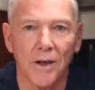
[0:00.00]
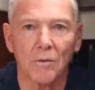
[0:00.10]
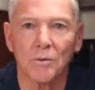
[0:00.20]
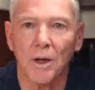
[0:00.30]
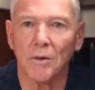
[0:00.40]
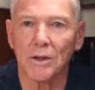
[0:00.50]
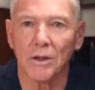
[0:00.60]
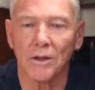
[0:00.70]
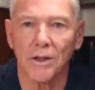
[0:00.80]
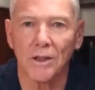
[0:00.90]
That was my
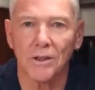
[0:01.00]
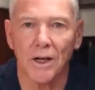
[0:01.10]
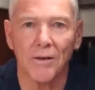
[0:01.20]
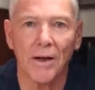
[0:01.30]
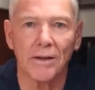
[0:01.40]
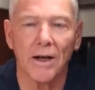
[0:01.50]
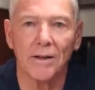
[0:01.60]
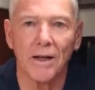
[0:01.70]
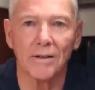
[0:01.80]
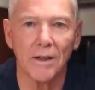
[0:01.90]
original intention, and
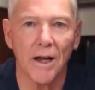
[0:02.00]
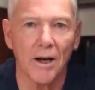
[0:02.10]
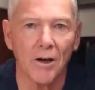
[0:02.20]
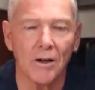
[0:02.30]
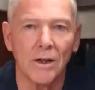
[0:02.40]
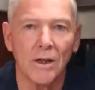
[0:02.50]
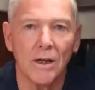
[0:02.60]
that did air